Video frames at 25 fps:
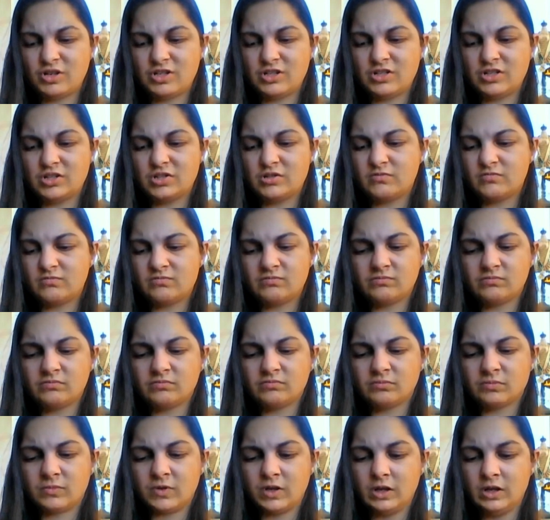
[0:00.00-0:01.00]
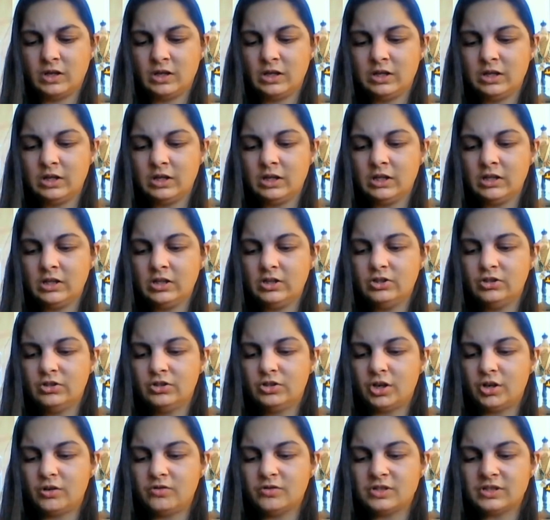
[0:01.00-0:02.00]
and
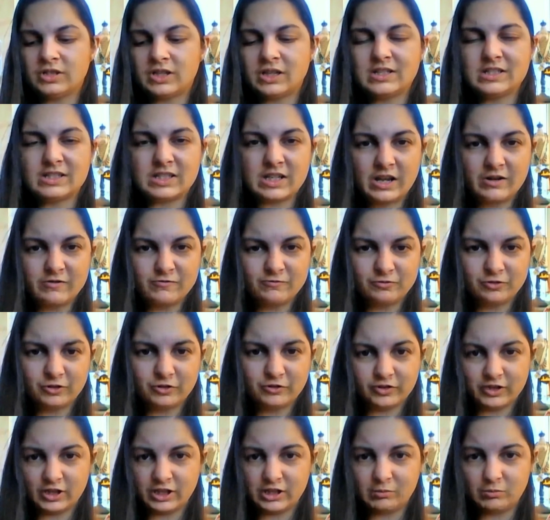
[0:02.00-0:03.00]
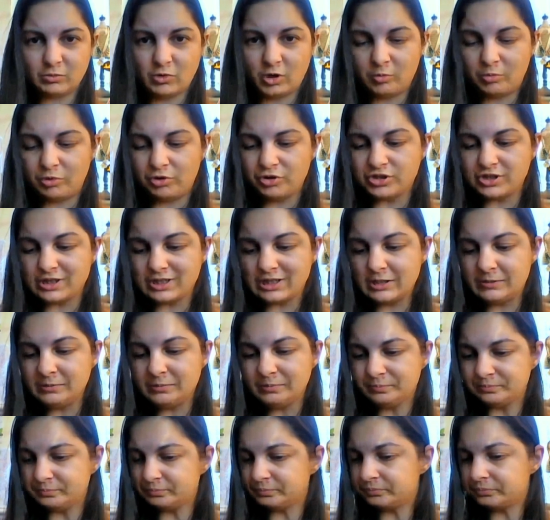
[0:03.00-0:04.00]
goes against everything in my body,
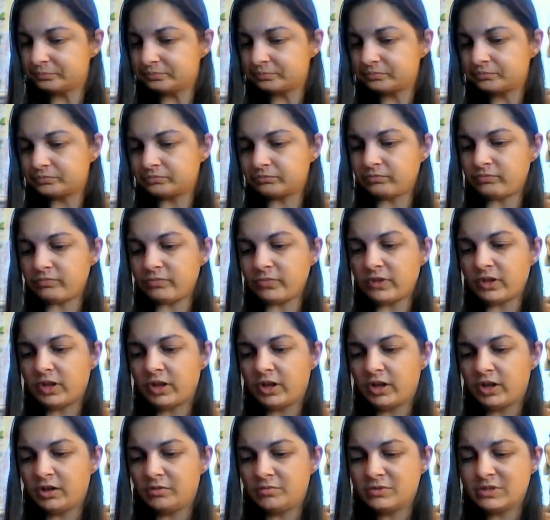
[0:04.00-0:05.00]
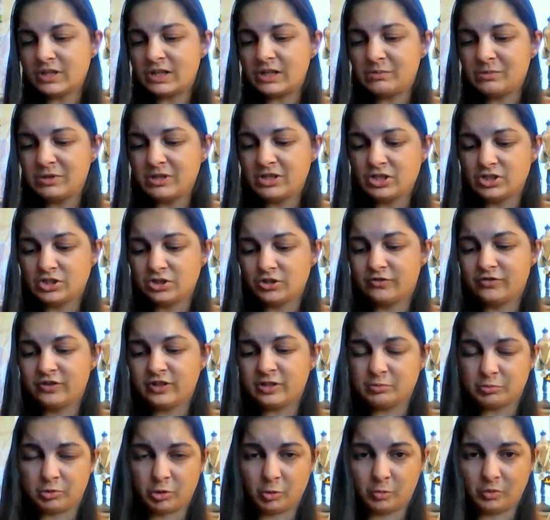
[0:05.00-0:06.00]
telling me to do
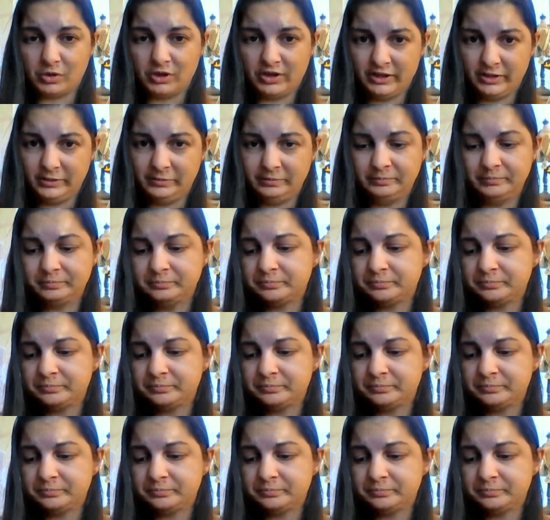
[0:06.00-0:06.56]
things properly,